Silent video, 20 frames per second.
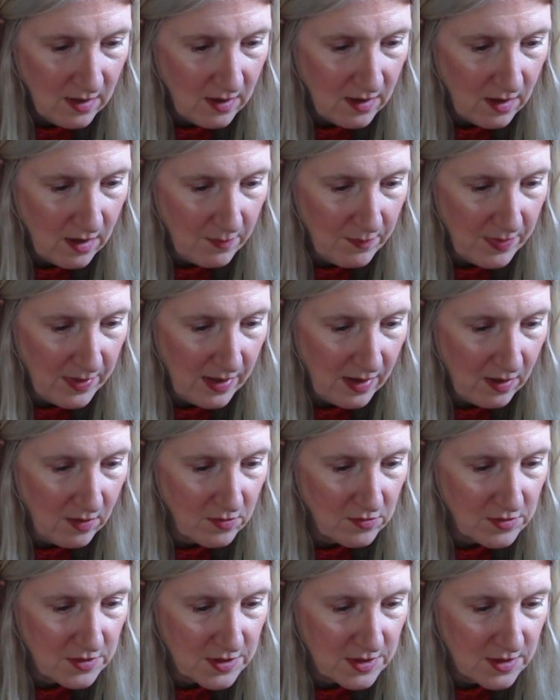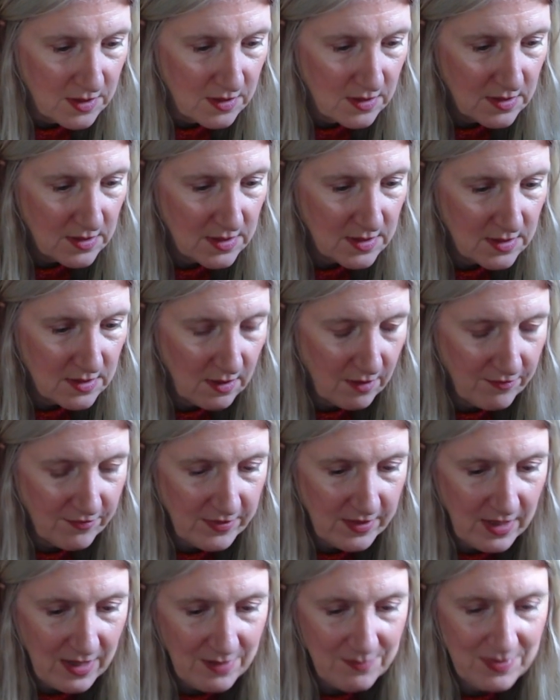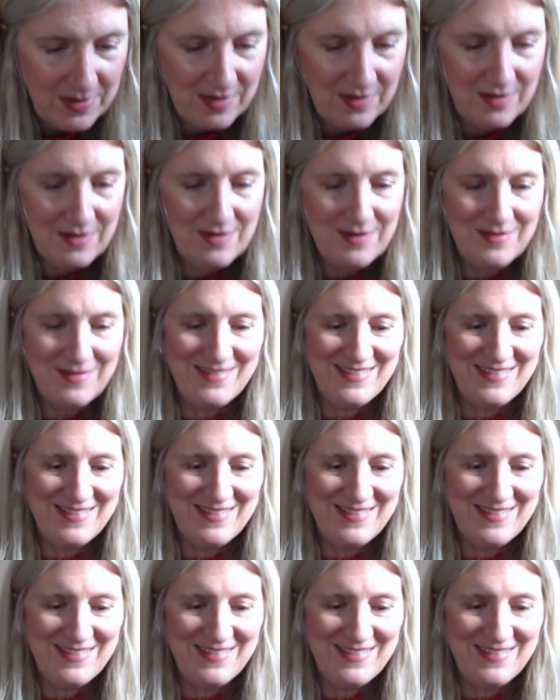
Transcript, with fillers: about stuff that I made.